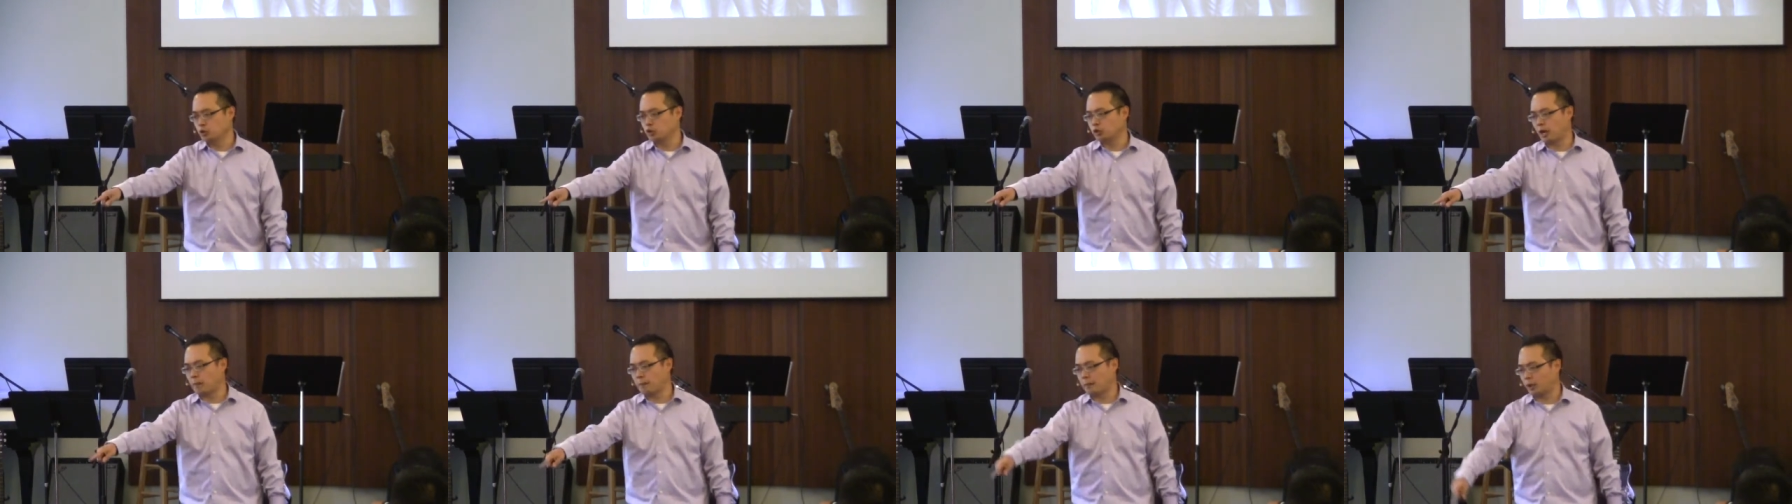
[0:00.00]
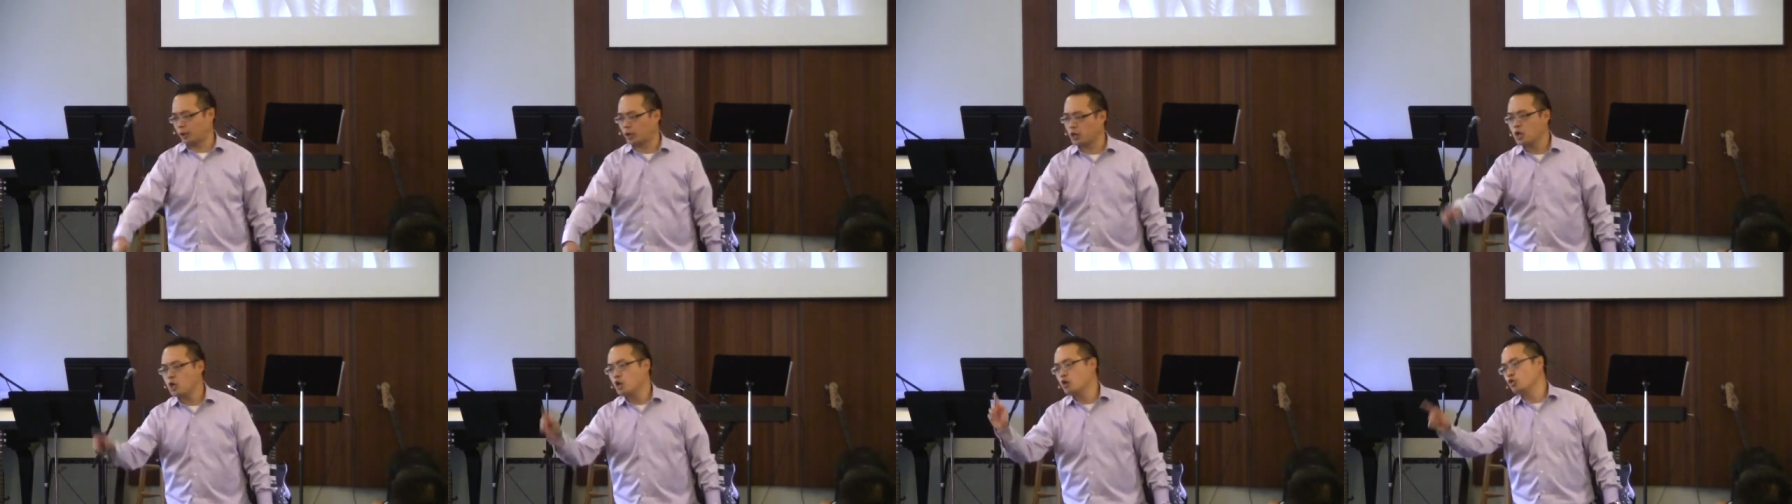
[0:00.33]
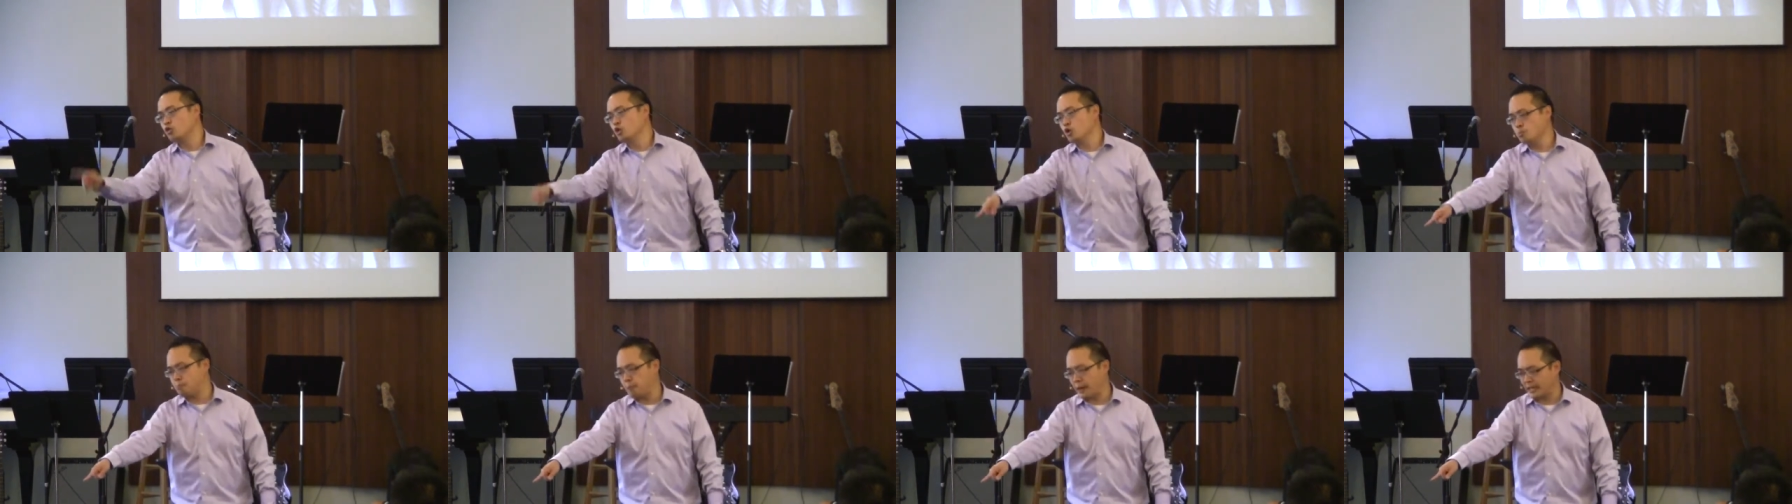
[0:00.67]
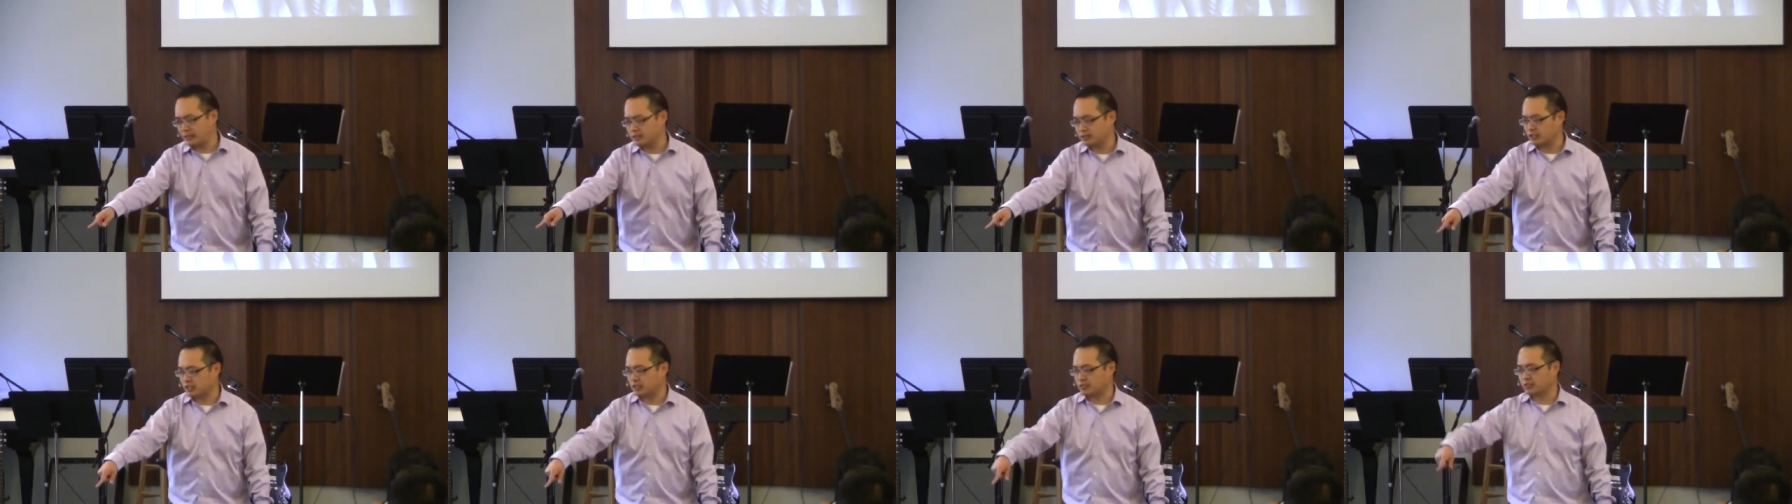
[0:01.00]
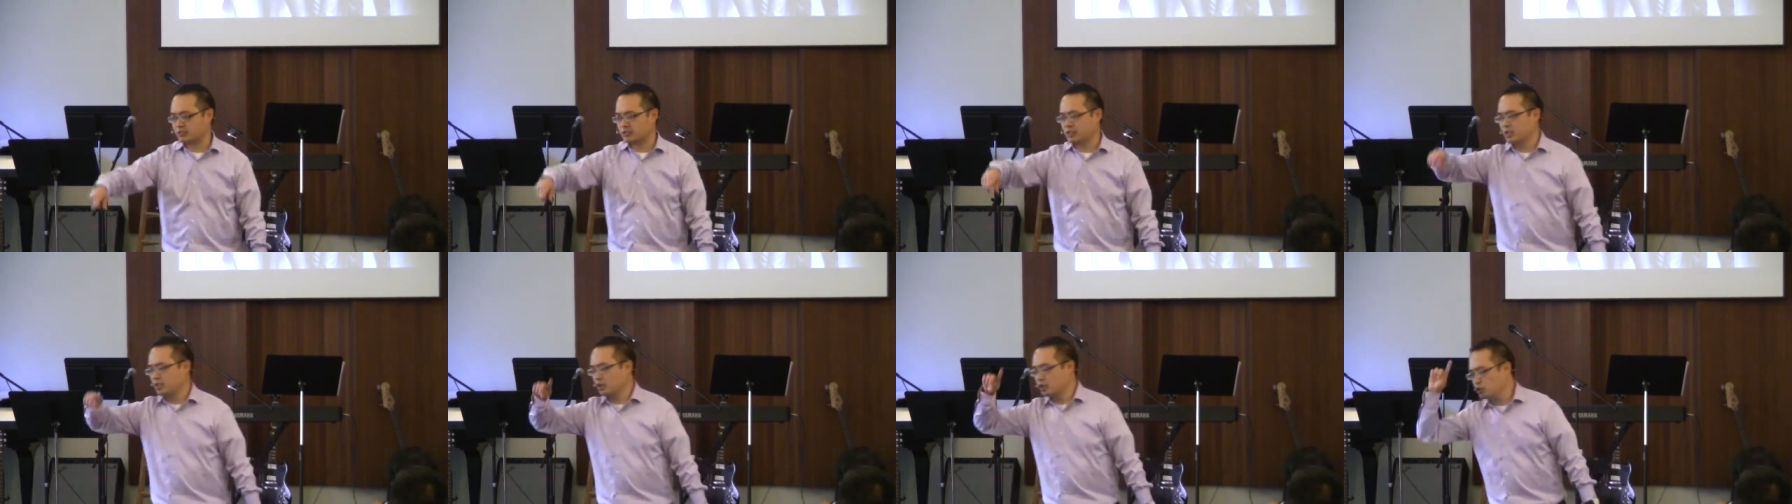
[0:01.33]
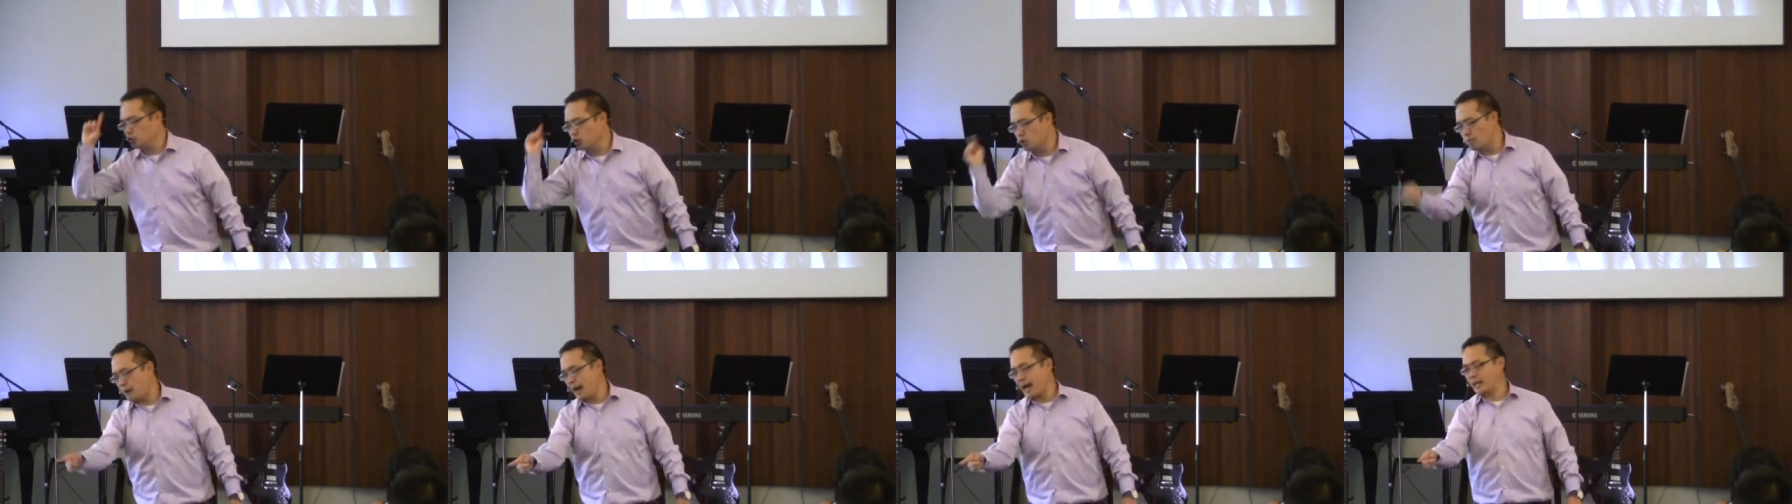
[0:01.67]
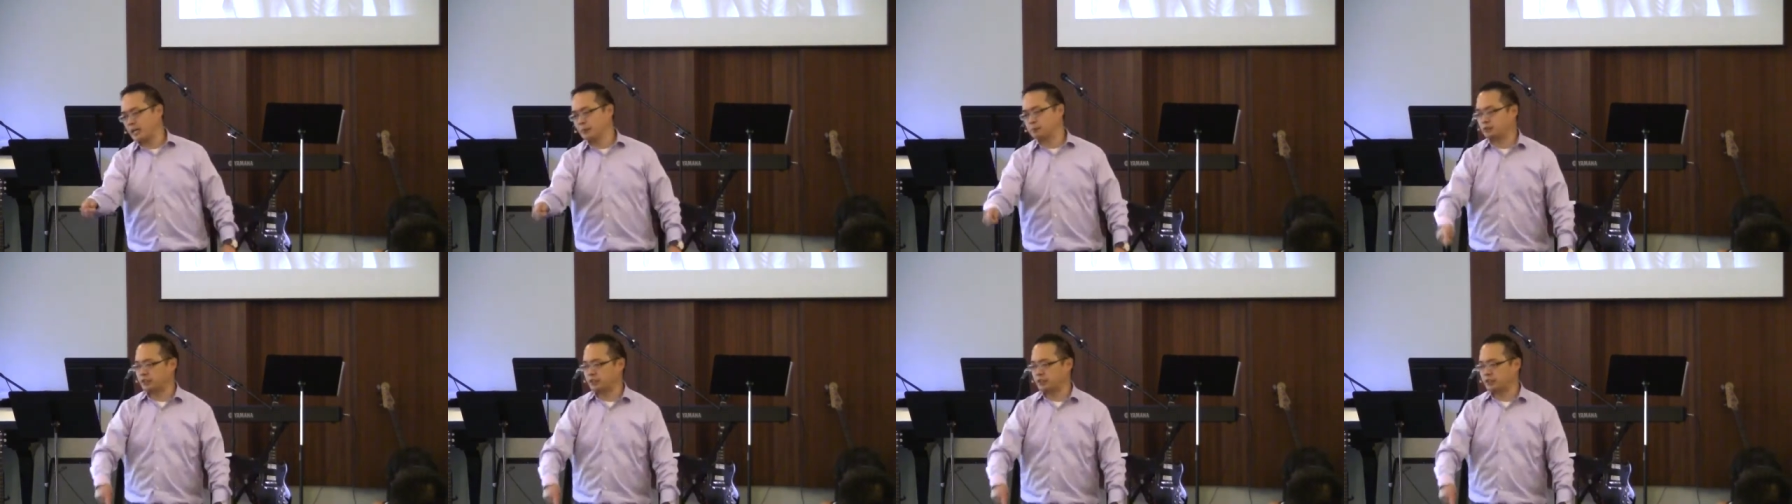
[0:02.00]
drummer, new bassist, new backup